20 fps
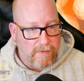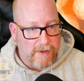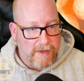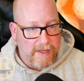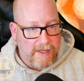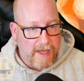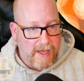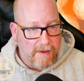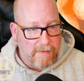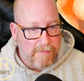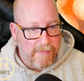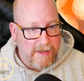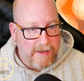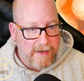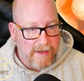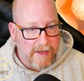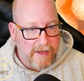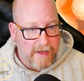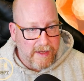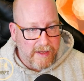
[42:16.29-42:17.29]
when
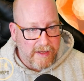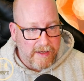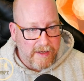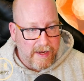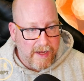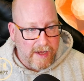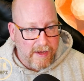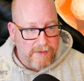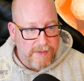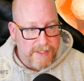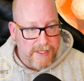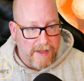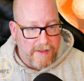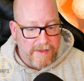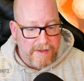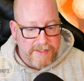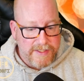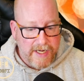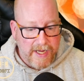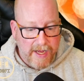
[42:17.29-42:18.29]
camping and outside
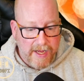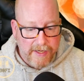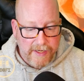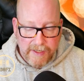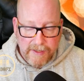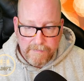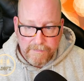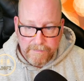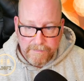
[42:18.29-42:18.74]
the shack.